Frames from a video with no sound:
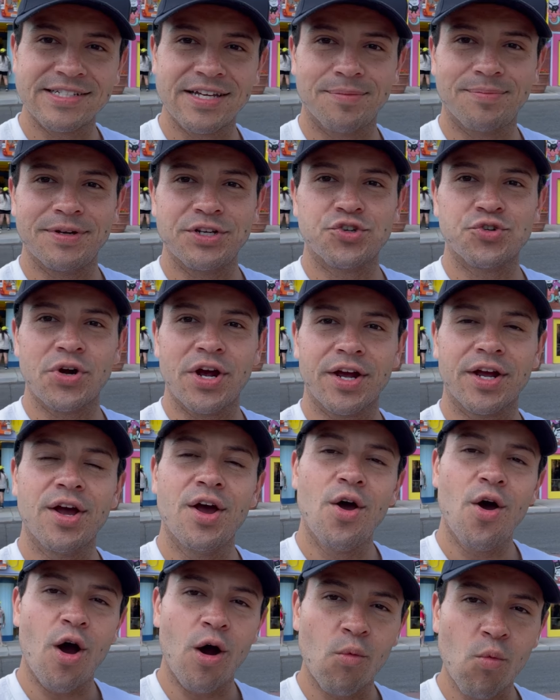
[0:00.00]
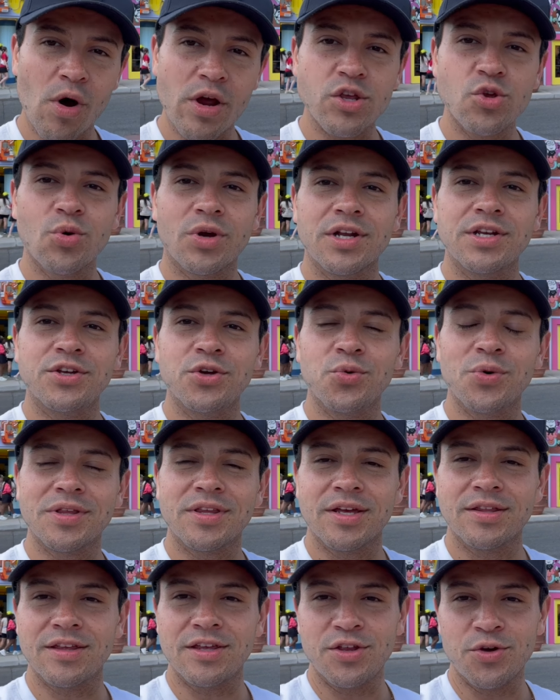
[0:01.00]
tip and trick on what you can do
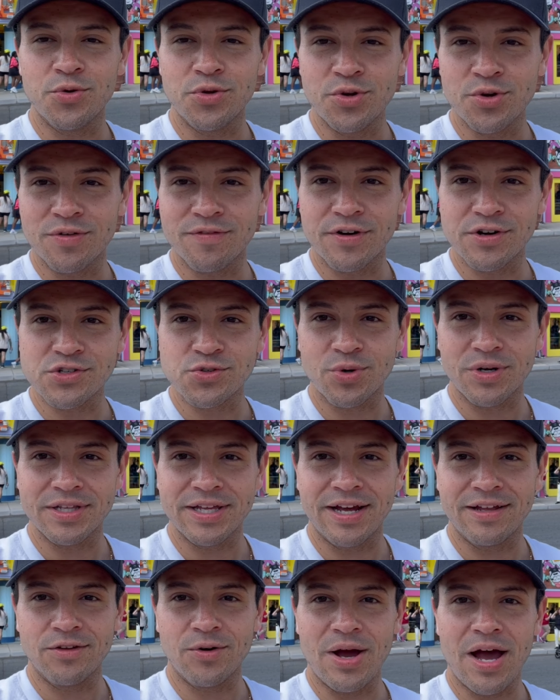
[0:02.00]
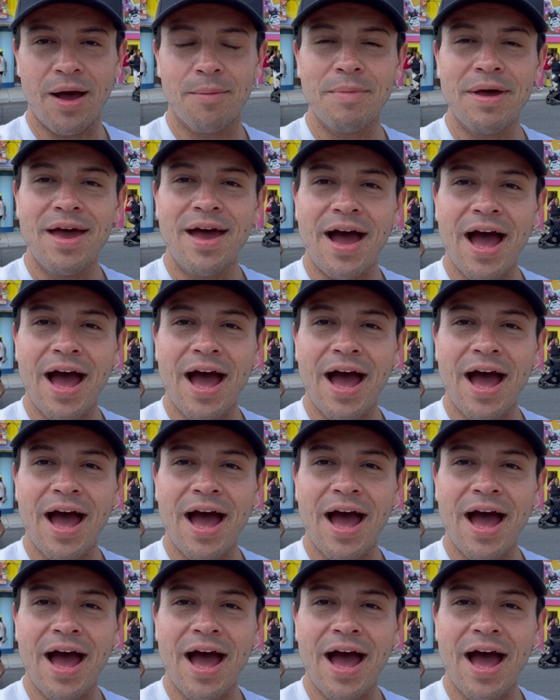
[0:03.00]
within the new Universal Orlando app,